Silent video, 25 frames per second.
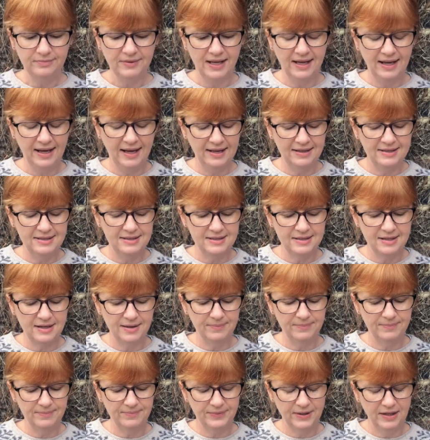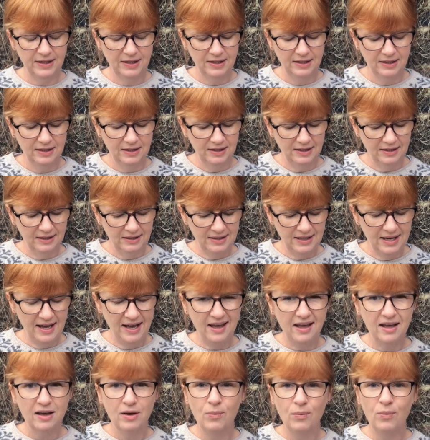and
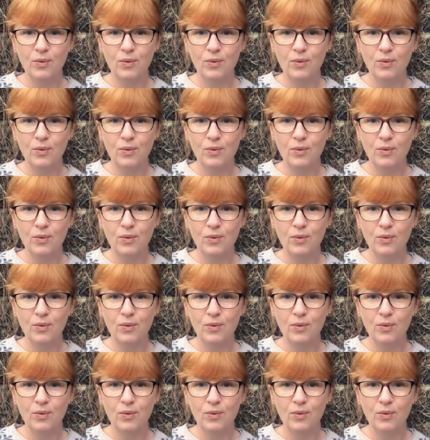yeah,